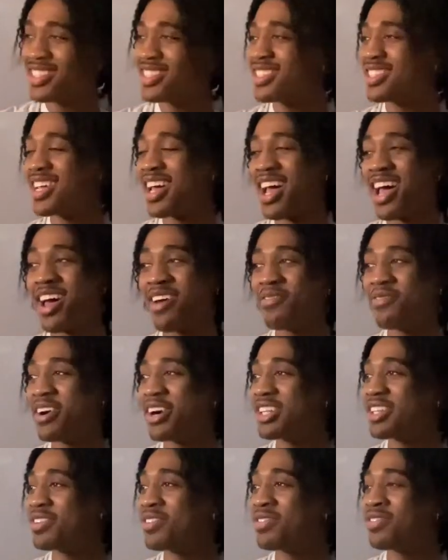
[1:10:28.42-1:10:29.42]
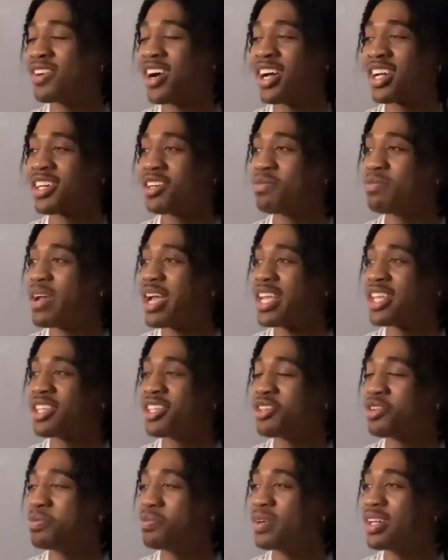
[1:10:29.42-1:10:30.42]
That motherfucker make
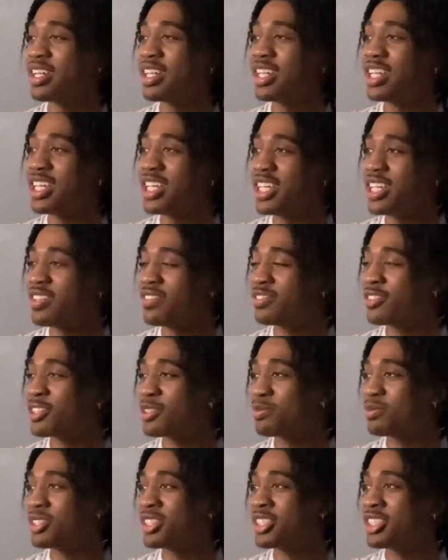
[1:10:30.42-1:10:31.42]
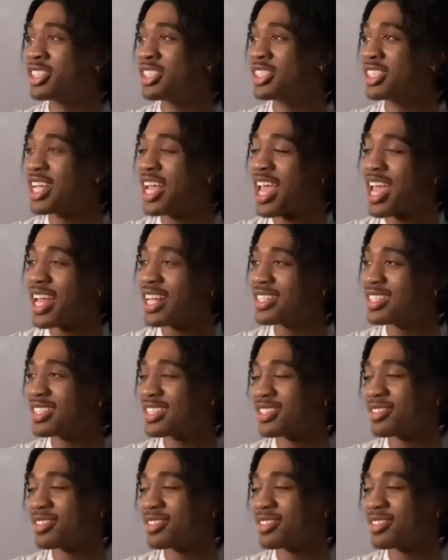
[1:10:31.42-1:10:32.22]
you believe some shit.